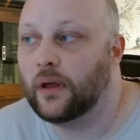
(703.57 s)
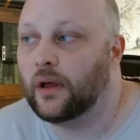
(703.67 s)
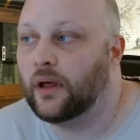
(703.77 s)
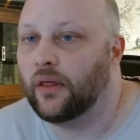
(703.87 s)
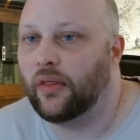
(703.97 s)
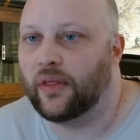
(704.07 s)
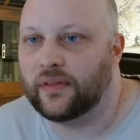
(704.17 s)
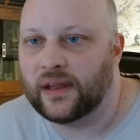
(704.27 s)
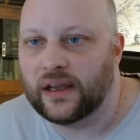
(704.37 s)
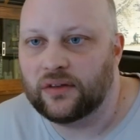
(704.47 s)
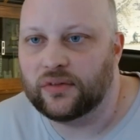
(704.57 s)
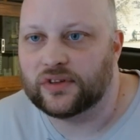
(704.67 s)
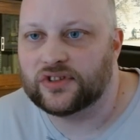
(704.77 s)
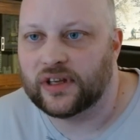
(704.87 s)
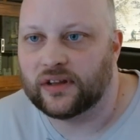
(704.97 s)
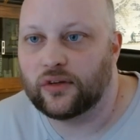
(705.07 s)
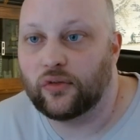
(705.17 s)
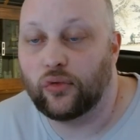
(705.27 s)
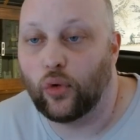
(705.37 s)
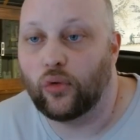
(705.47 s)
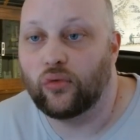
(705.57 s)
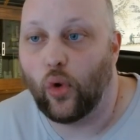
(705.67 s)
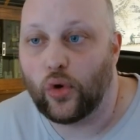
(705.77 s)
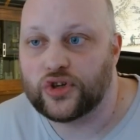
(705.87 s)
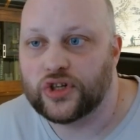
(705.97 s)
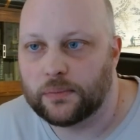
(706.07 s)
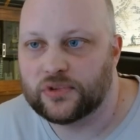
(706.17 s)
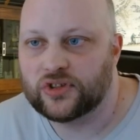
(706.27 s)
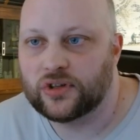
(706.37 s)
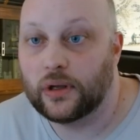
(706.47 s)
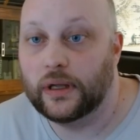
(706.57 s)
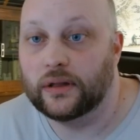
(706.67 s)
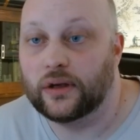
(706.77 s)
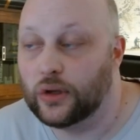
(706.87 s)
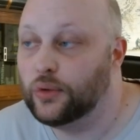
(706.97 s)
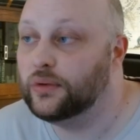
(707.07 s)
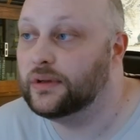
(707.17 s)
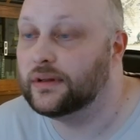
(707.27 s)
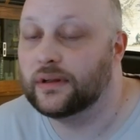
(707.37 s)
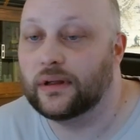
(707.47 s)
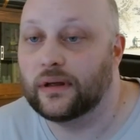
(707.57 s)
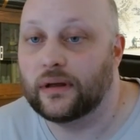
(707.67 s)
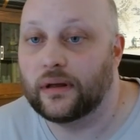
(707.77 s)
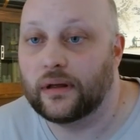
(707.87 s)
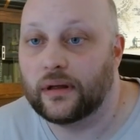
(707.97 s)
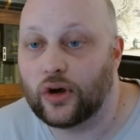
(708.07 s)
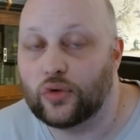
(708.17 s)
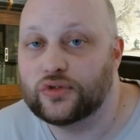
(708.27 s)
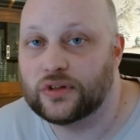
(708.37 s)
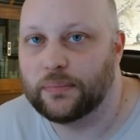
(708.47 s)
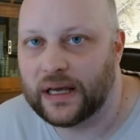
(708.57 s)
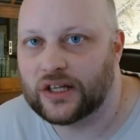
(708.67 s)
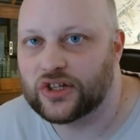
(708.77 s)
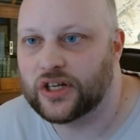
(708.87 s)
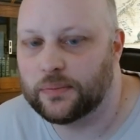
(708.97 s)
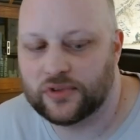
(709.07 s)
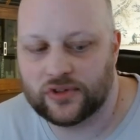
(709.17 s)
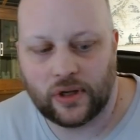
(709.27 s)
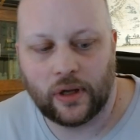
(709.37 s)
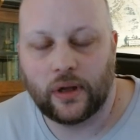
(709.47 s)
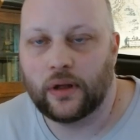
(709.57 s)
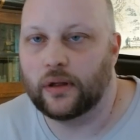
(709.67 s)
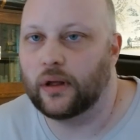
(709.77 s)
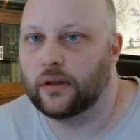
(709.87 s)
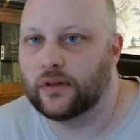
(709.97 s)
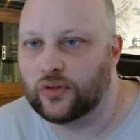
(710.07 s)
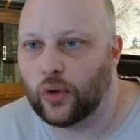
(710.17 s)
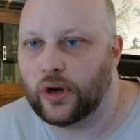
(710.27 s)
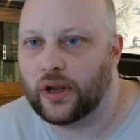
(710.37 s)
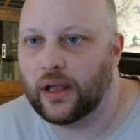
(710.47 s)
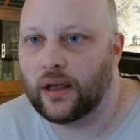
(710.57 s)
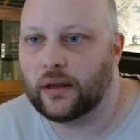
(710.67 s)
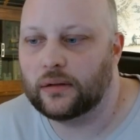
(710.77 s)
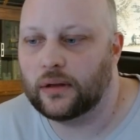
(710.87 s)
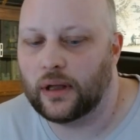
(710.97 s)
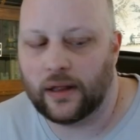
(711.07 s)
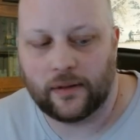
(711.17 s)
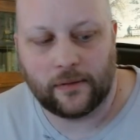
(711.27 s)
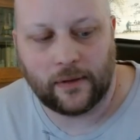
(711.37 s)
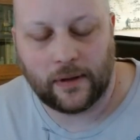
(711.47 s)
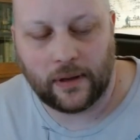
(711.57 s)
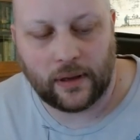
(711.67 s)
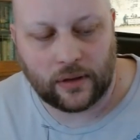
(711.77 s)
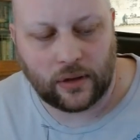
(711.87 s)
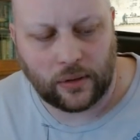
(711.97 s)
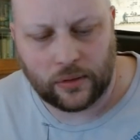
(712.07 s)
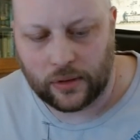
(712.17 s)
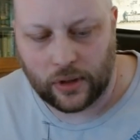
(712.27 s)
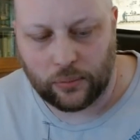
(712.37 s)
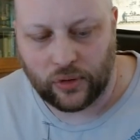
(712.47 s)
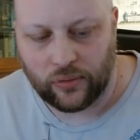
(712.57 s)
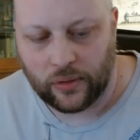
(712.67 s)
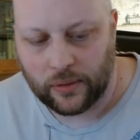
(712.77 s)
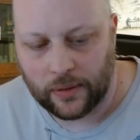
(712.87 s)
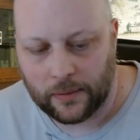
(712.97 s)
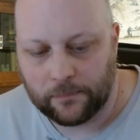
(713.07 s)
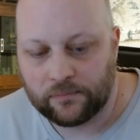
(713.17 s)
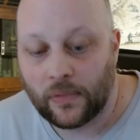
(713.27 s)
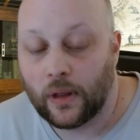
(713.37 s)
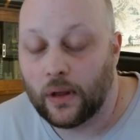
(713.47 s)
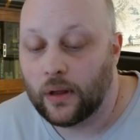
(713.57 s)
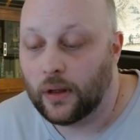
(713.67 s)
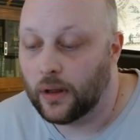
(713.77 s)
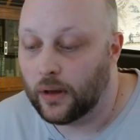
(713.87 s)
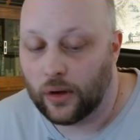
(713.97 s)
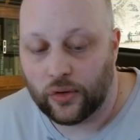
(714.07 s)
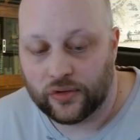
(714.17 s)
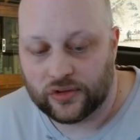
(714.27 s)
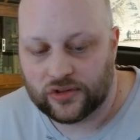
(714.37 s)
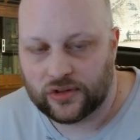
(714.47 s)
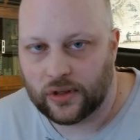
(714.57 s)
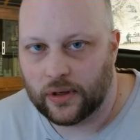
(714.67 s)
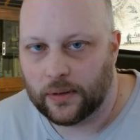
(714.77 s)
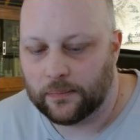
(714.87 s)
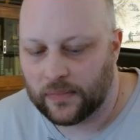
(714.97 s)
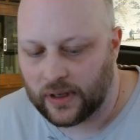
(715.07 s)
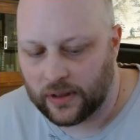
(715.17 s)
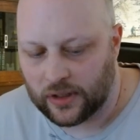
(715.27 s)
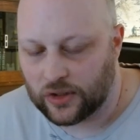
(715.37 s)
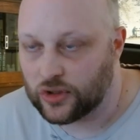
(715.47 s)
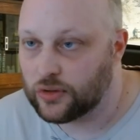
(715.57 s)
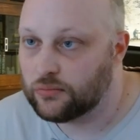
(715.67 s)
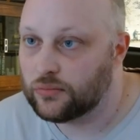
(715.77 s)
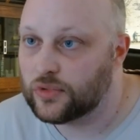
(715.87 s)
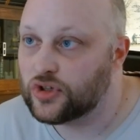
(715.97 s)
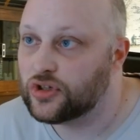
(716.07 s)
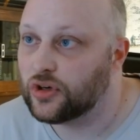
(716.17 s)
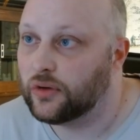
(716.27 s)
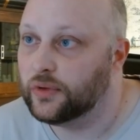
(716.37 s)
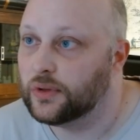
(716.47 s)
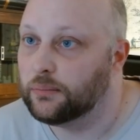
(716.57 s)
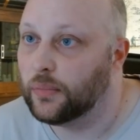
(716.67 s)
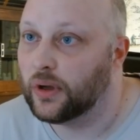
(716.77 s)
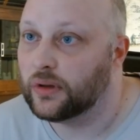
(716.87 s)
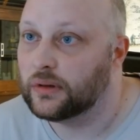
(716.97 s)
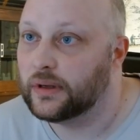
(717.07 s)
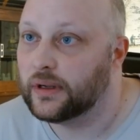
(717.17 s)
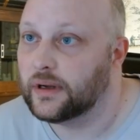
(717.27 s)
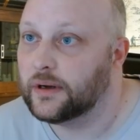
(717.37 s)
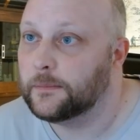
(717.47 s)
The Navy sent 4 warships, included coastal battleships, the Norge and a couple of others. I can show you the model here.